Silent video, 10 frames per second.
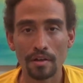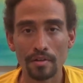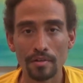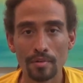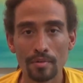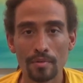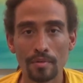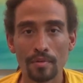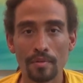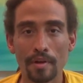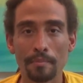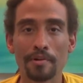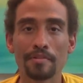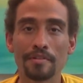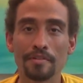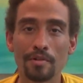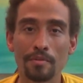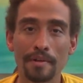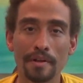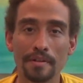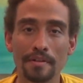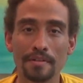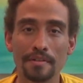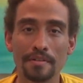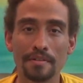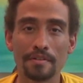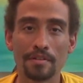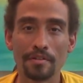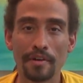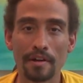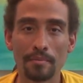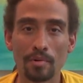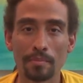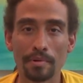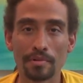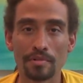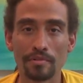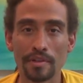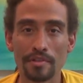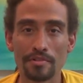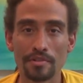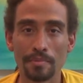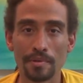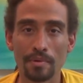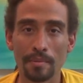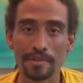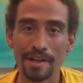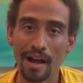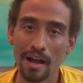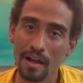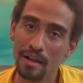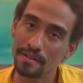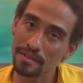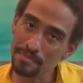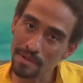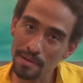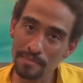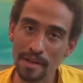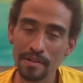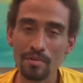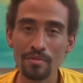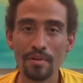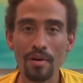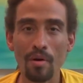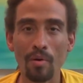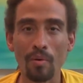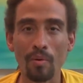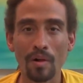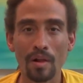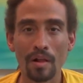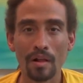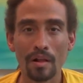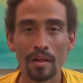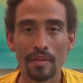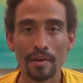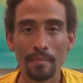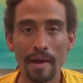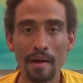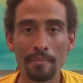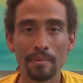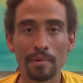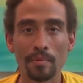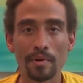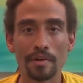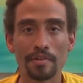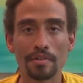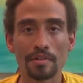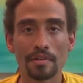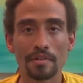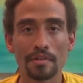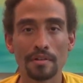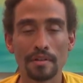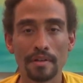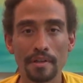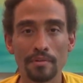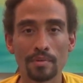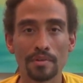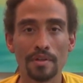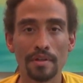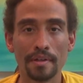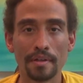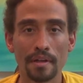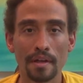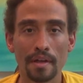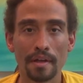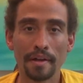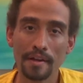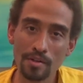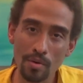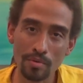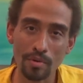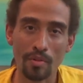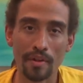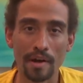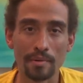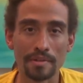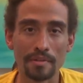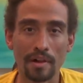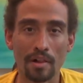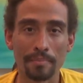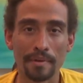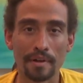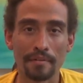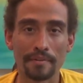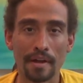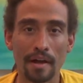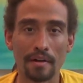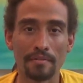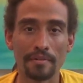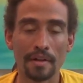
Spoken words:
you know, that person that told me I could have had a more personal relationship with Swamiji, sometimes I don't know that I'm happy with what I took inwardly. And I don't know that I was developed enough to have